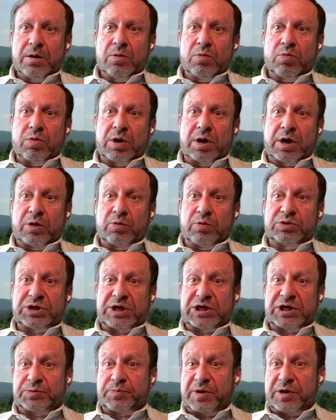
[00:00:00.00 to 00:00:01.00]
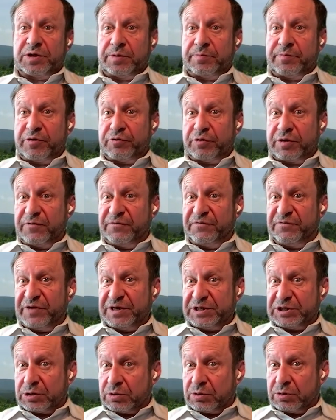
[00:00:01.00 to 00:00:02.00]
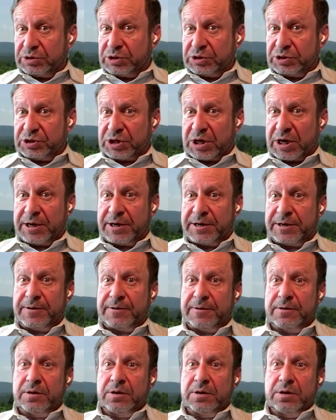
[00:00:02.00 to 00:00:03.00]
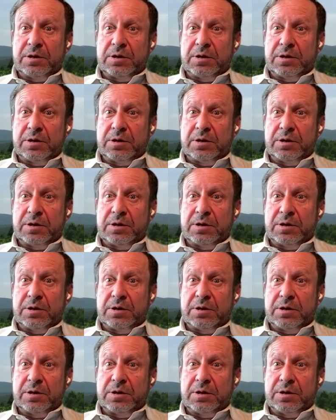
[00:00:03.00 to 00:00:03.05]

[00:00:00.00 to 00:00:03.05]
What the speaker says: when I was asked by the American Physical Society